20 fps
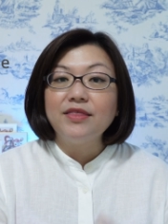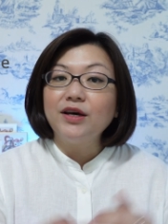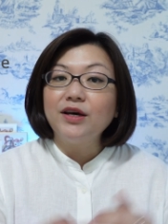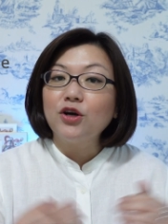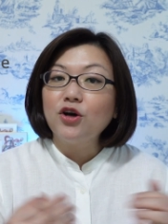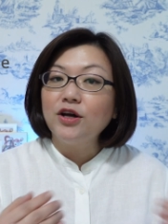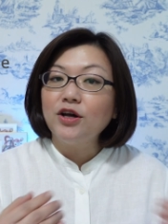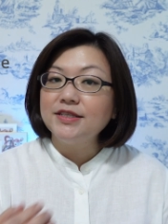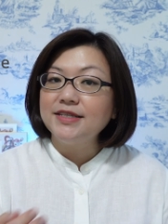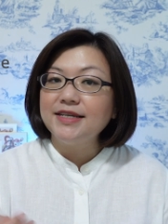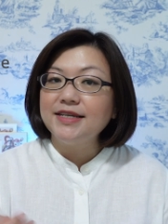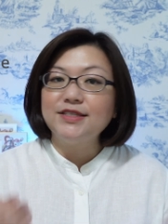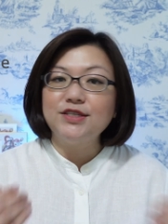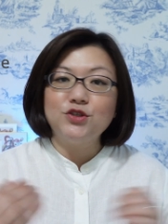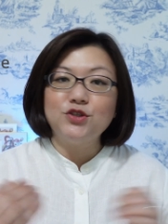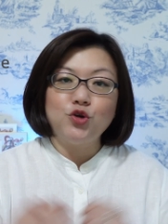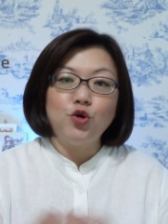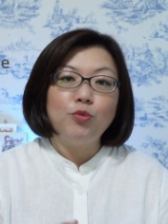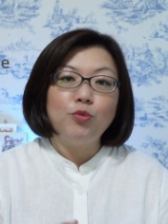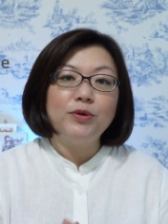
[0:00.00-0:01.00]
The contest
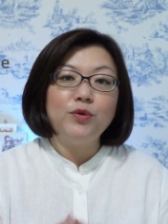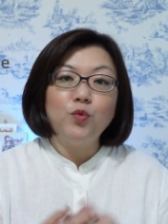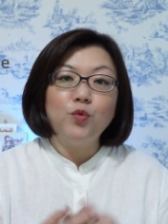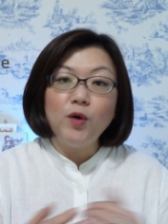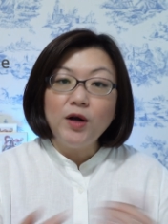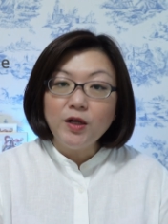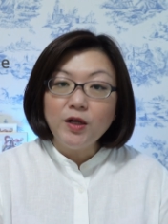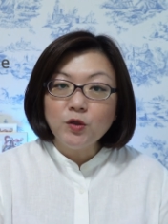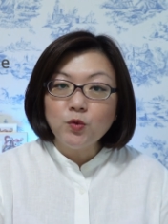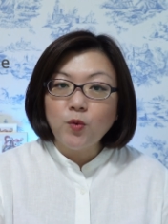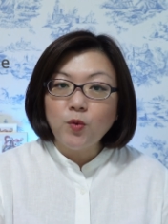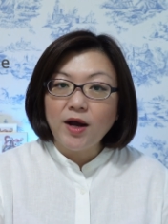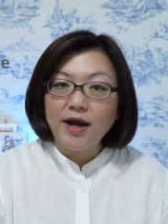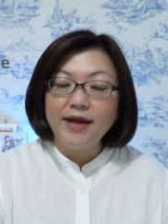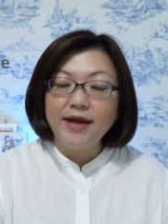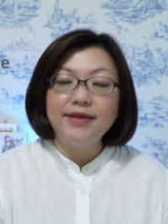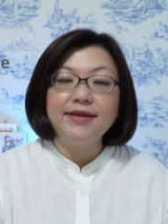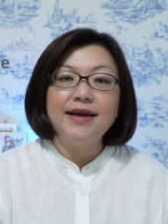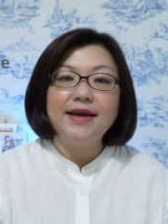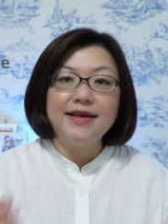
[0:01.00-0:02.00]
is open
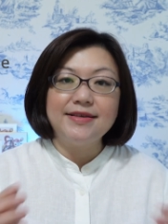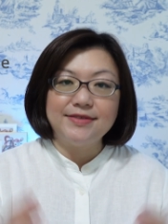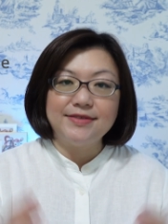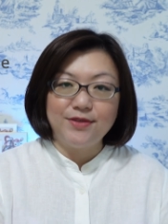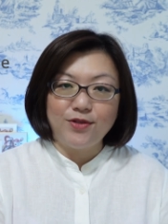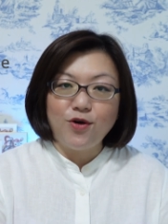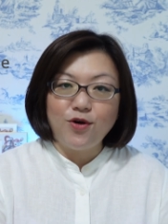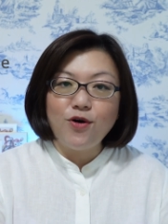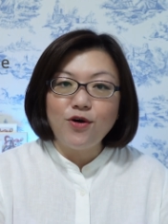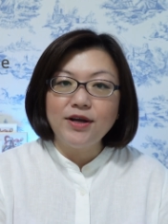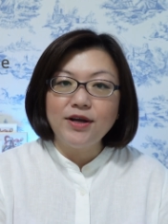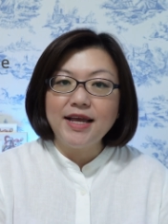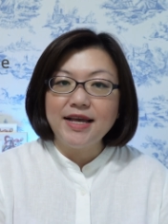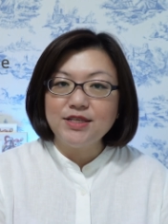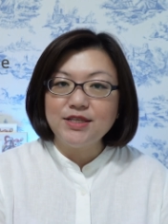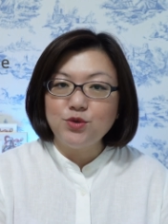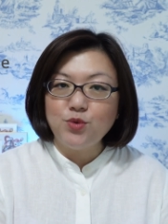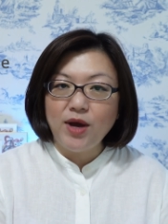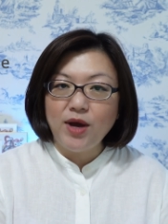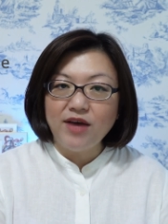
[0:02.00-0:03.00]
worldwide as long
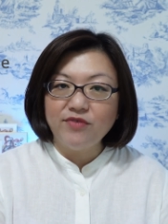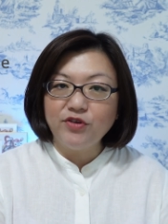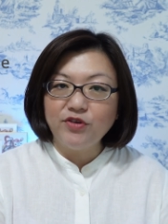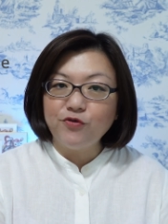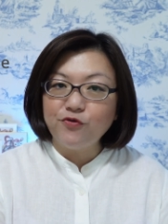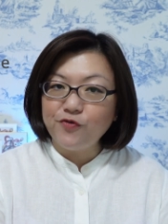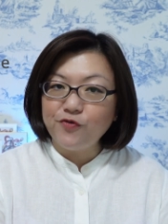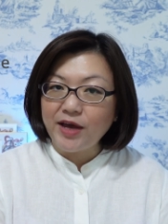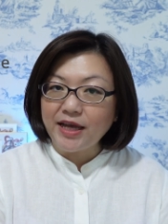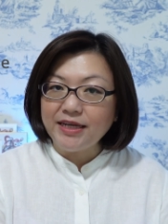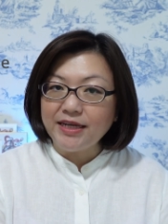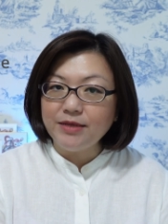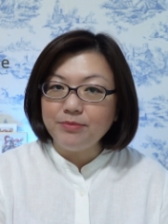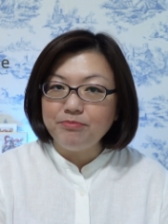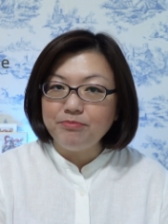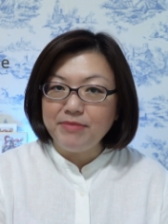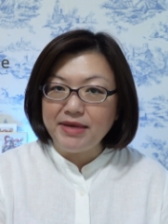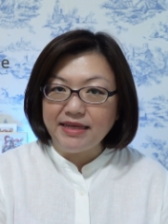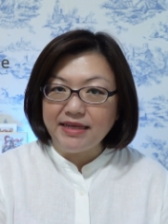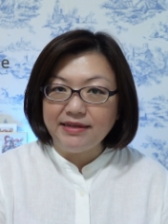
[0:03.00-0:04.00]
as you have a valid
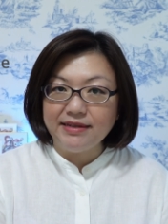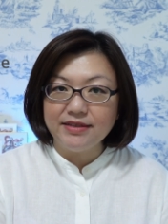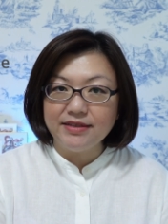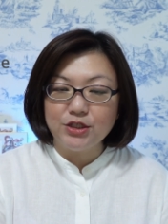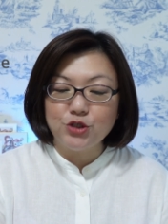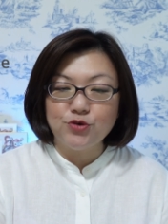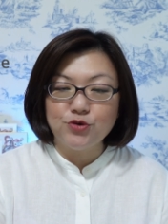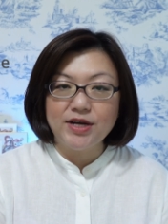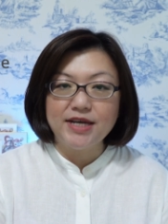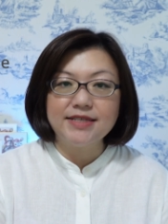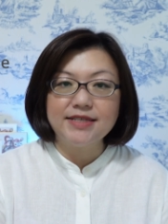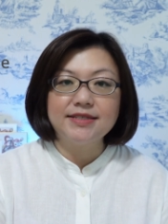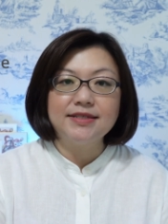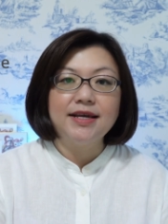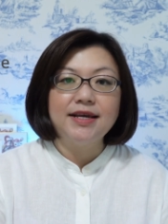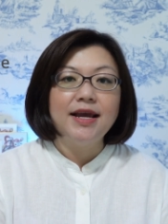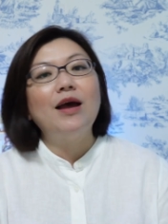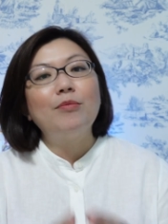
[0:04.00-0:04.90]
mailing address.